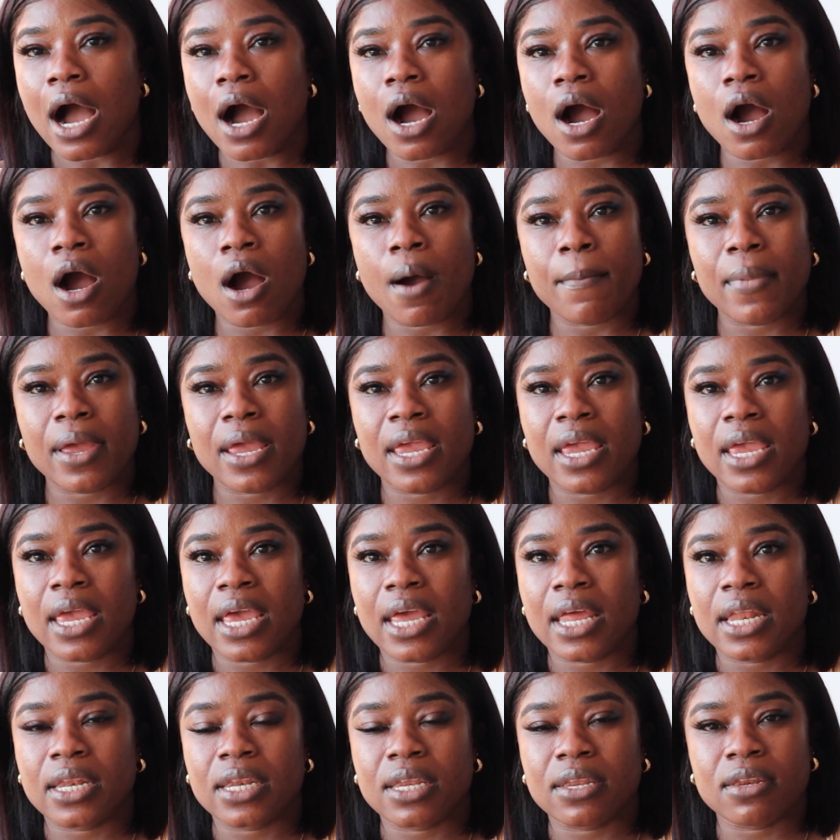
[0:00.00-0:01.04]

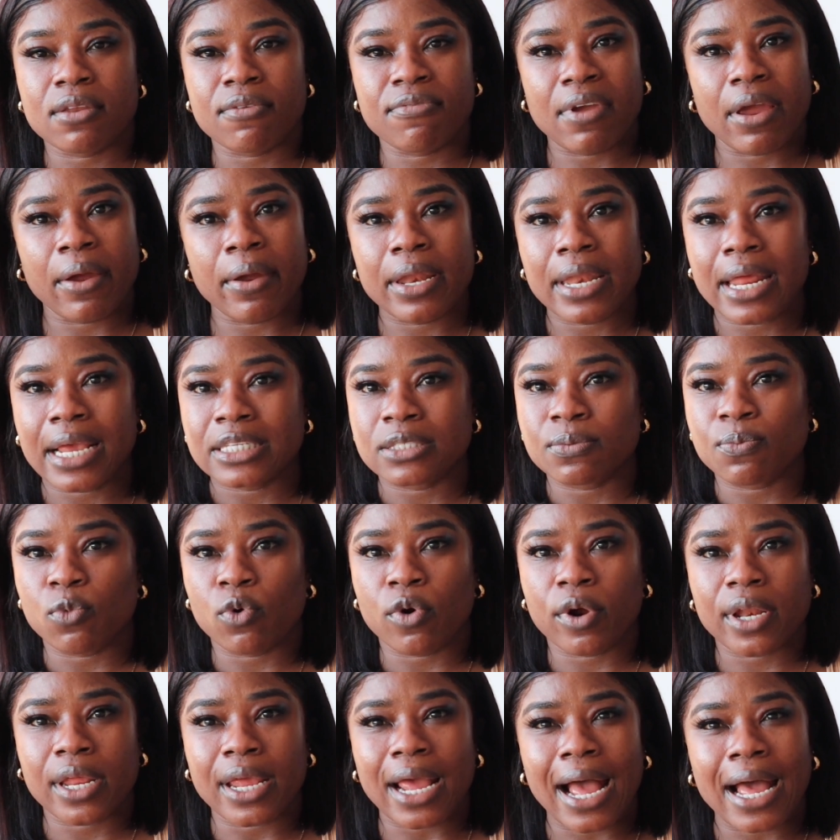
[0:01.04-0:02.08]
and the very next
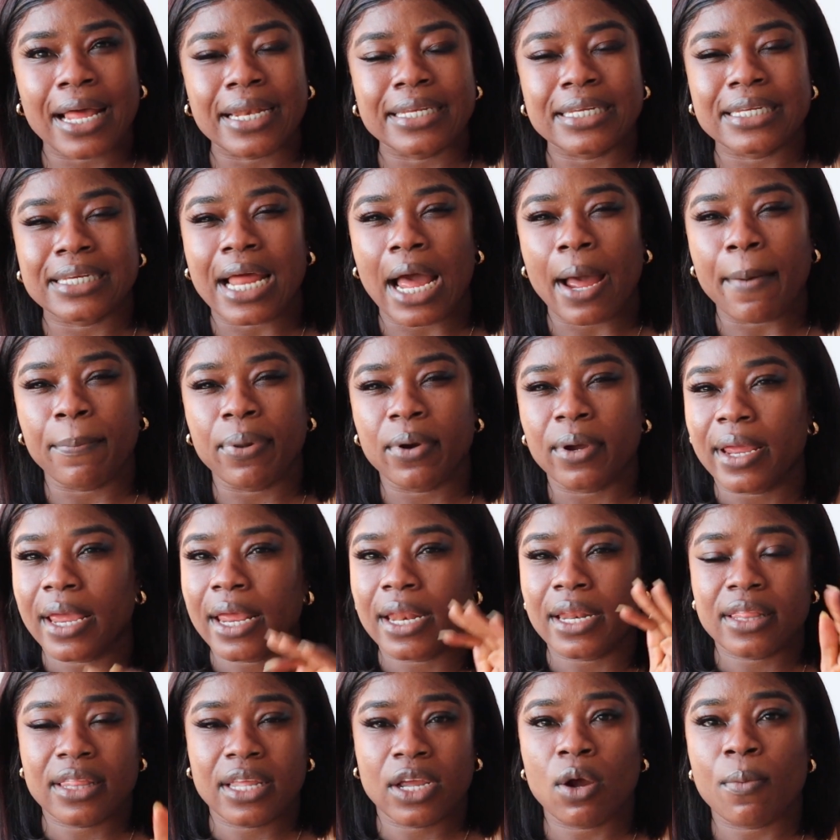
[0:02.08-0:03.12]
morning I did not put
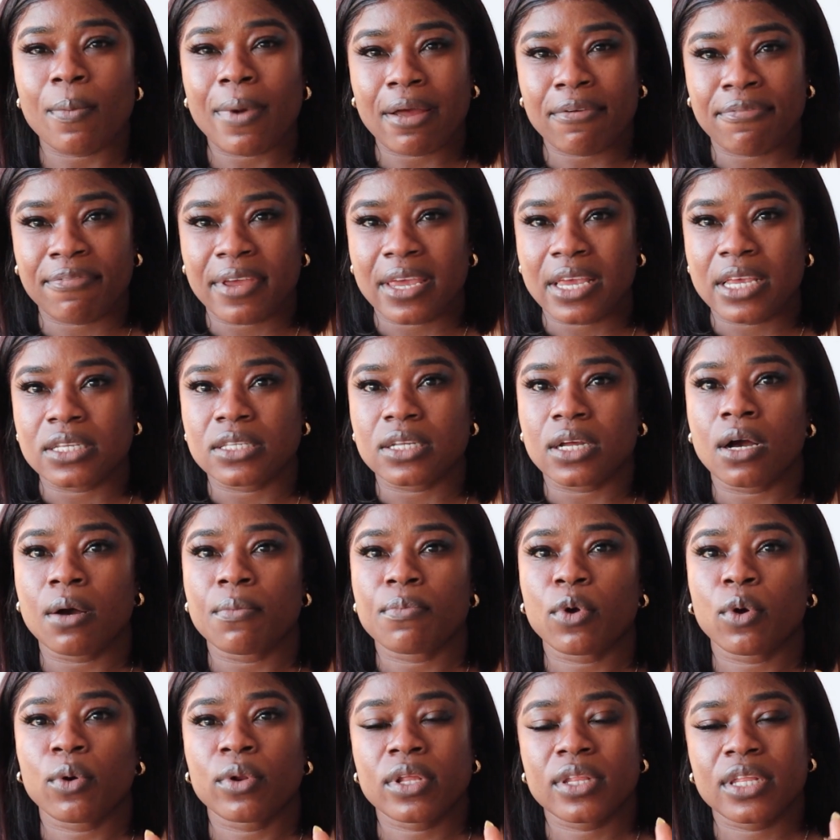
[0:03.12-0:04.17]
anything on my face.
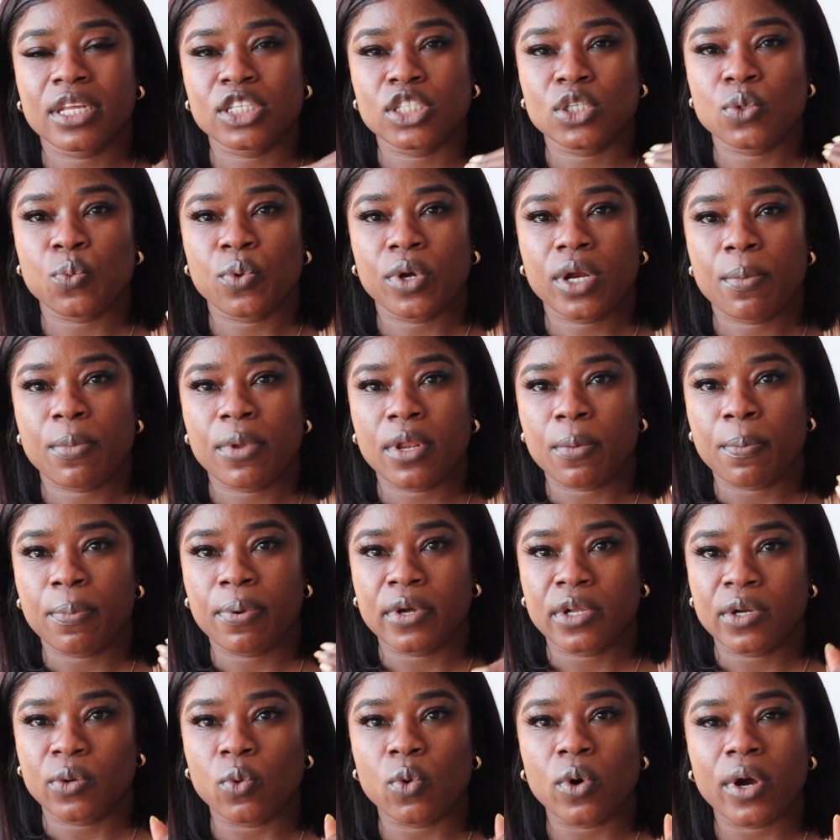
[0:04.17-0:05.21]
The only thing she wanted me to
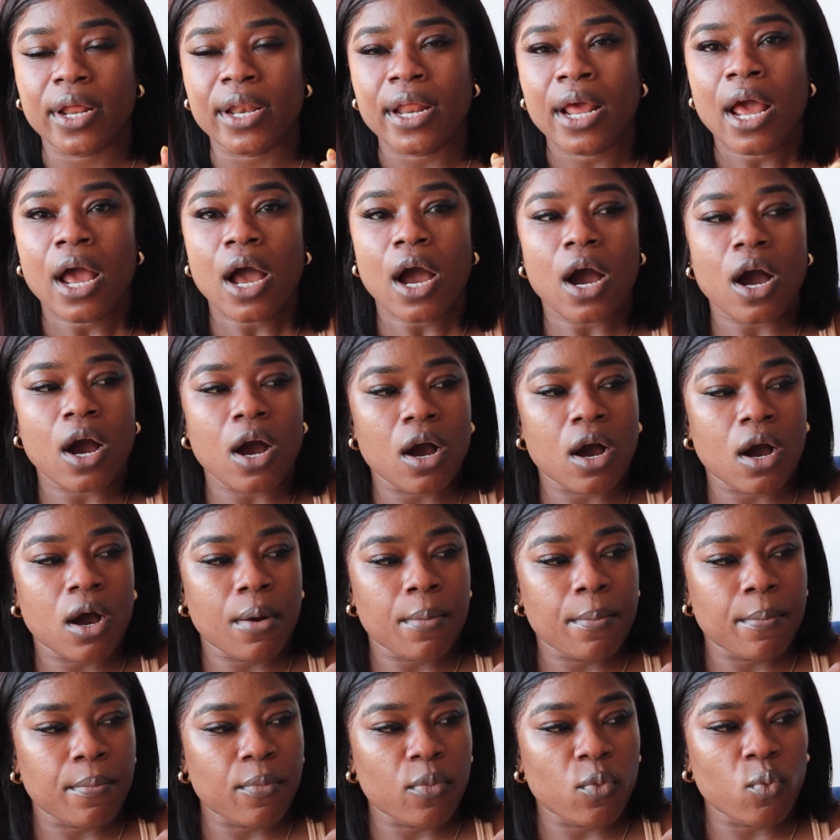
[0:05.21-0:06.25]
put on
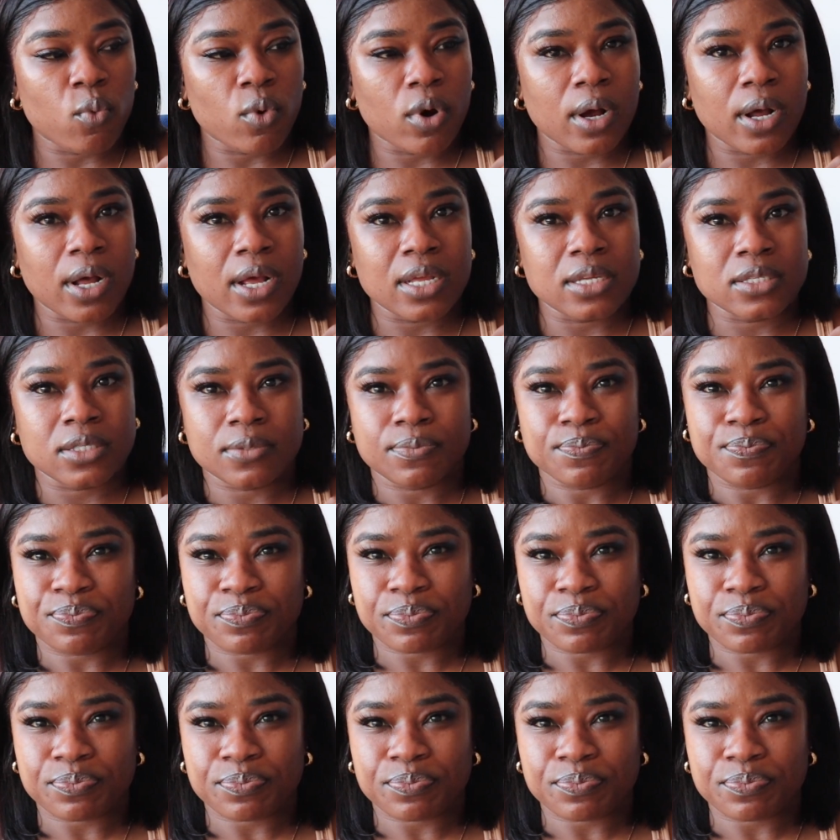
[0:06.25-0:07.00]
was,